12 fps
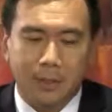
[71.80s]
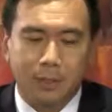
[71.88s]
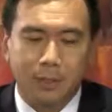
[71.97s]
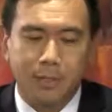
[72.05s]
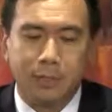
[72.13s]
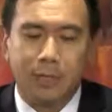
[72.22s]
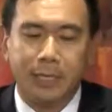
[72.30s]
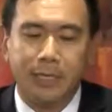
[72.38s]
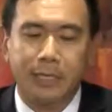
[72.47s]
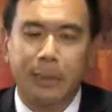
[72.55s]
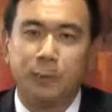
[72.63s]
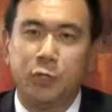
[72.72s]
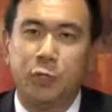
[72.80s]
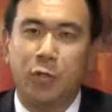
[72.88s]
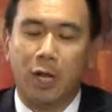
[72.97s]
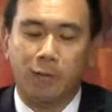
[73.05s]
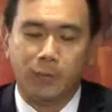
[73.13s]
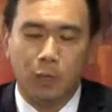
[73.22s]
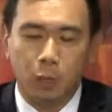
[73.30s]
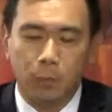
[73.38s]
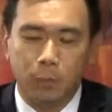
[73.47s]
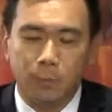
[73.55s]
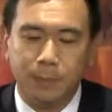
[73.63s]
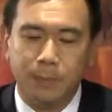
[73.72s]
since the inception of the
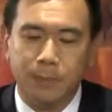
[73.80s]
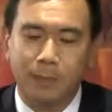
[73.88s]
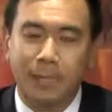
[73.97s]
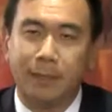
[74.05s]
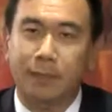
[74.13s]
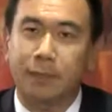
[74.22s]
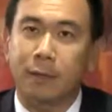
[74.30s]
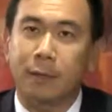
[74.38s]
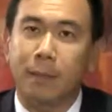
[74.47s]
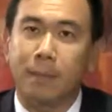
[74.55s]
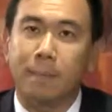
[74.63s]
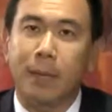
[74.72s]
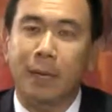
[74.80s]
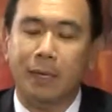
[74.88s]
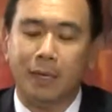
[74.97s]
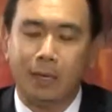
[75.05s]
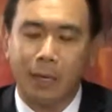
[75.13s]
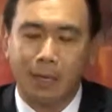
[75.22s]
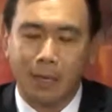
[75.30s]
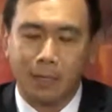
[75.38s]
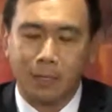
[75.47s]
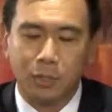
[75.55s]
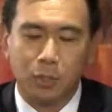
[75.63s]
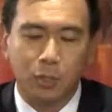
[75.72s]
global business sector back in
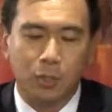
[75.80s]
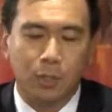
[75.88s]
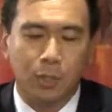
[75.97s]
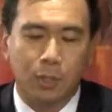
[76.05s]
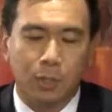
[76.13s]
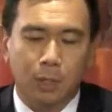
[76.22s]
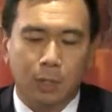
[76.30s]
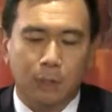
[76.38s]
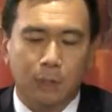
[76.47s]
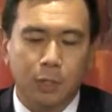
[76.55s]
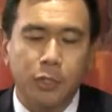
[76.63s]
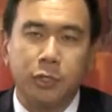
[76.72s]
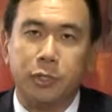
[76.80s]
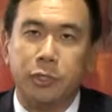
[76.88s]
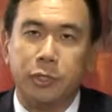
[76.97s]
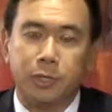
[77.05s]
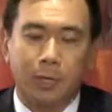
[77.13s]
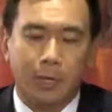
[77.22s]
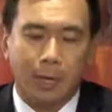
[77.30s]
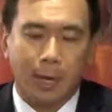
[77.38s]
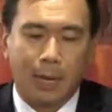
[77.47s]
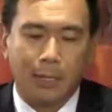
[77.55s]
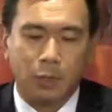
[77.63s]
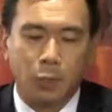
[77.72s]
1992, Mauritius
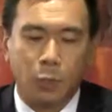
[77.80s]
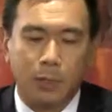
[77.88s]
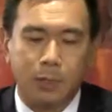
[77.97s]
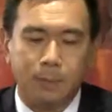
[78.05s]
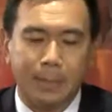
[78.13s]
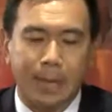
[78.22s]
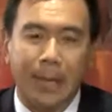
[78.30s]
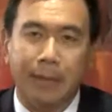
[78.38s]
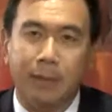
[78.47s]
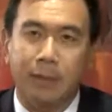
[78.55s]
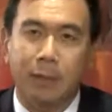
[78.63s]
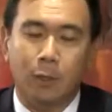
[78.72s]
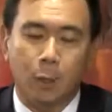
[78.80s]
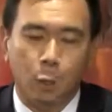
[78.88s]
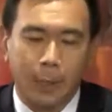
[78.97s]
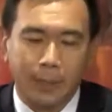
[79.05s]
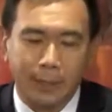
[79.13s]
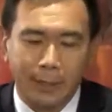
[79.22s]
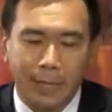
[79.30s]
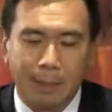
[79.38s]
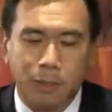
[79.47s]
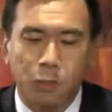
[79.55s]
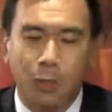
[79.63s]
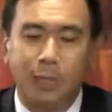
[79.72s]
has always been ahead when it
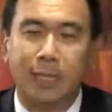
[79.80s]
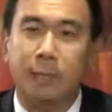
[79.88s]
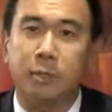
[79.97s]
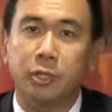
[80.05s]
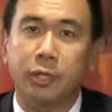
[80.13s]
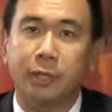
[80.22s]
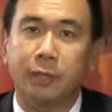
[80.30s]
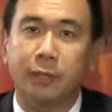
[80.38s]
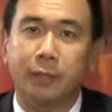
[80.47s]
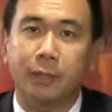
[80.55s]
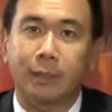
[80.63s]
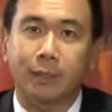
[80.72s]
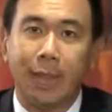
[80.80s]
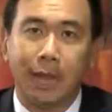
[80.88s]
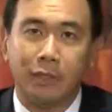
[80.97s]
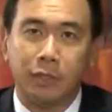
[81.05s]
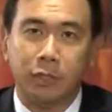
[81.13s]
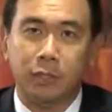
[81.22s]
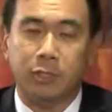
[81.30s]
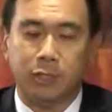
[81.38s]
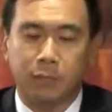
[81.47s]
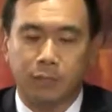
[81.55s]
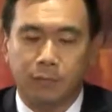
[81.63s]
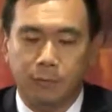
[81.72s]
came to establishing tax
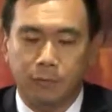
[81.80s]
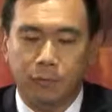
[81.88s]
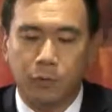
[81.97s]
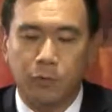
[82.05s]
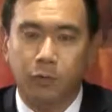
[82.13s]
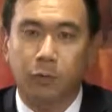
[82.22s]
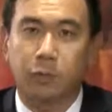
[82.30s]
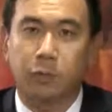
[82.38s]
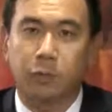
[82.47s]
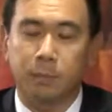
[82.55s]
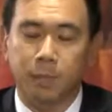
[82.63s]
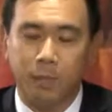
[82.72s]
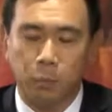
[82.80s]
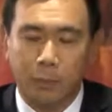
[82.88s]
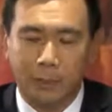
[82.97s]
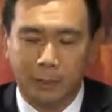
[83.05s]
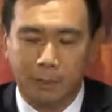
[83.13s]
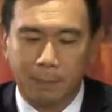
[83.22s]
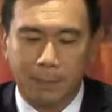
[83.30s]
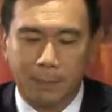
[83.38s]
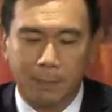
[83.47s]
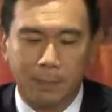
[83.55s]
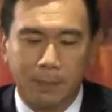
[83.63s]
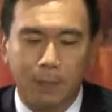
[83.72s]
residence for GBC1
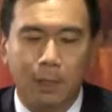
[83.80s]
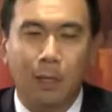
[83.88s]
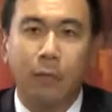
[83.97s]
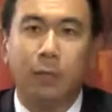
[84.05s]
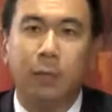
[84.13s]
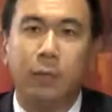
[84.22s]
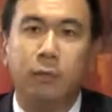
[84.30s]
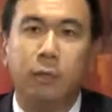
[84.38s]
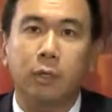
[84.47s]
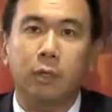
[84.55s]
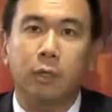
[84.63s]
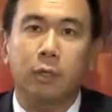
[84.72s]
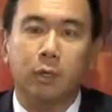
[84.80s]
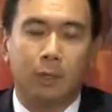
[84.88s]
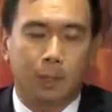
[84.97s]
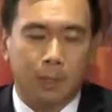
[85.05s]
companies. In order